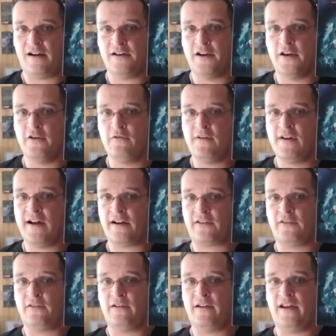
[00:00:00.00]
on the new
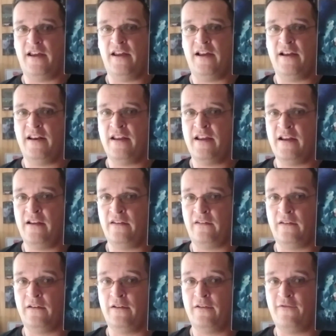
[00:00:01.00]
doctor and
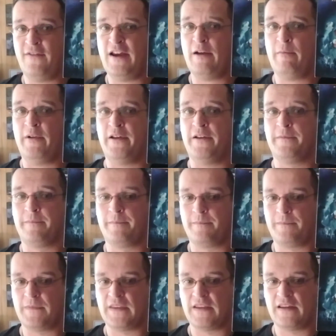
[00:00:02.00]
his uh, family.
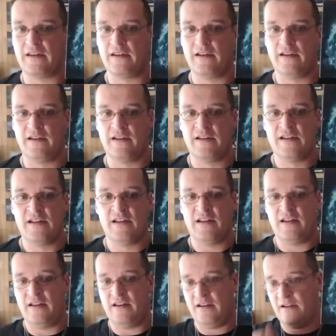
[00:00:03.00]

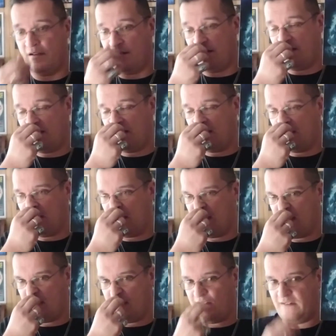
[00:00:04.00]
Yeah.
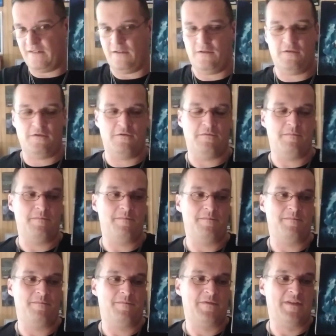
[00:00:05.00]
So,
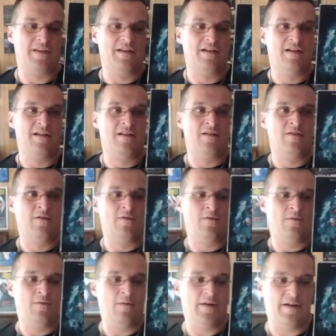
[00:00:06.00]

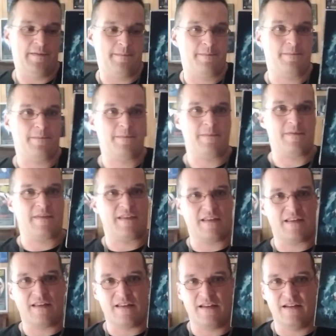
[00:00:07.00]
what?
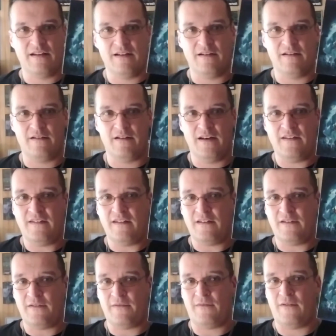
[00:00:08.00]
This is
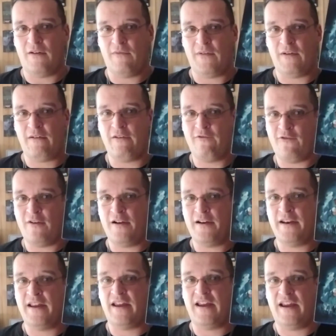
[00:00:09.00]
a, a very
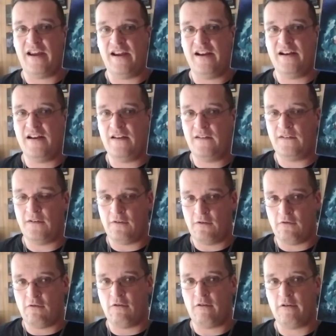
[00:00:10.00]
fun 80s
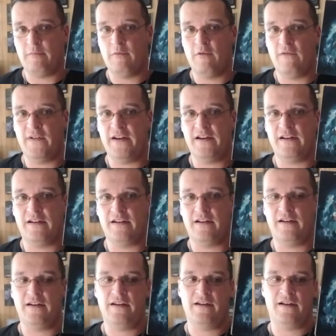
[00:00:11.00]
horror movie.
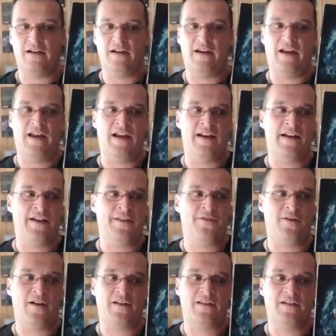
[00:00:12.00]
Yeah, and I
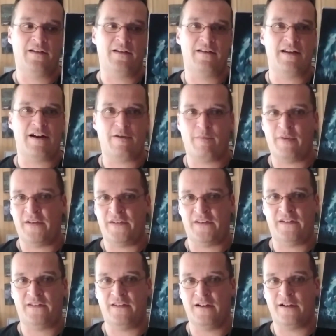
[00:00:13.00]
thought uh, Donald
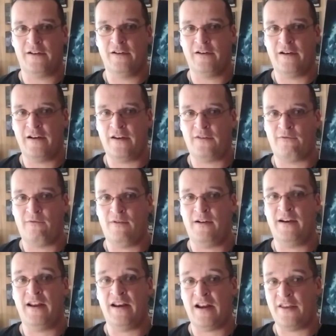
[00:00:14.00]
Pleasence did good in this
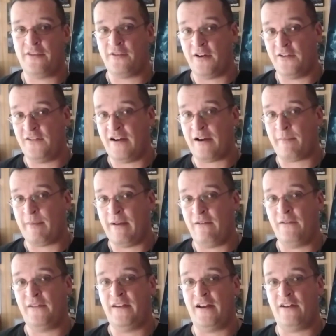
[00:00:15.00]
one, and I thought Jack
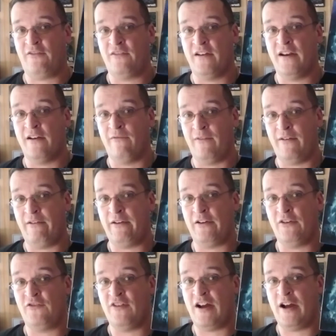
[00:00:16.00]
Palance actually did a very
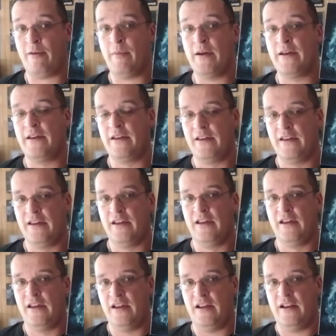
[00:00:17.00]
good job
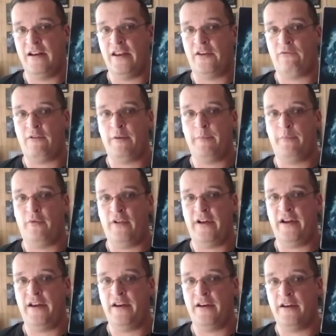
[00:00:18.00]
in this one
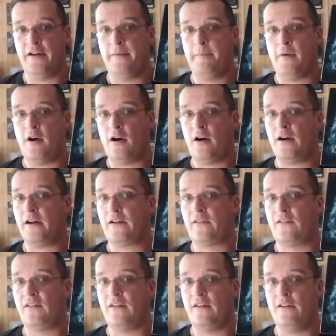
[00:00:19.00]
playing uh,
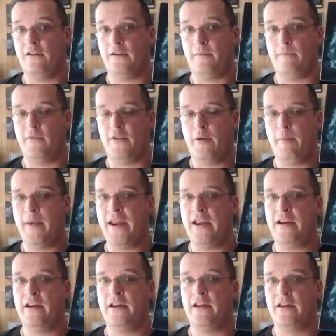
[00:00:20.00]
Hawkes, the the
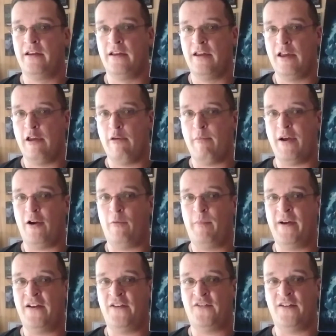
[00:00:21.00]
main mental
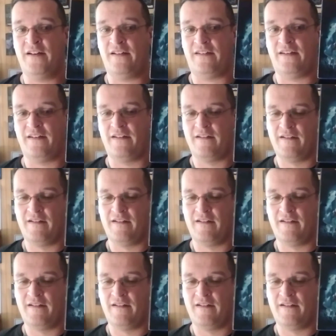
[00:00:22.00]
patient,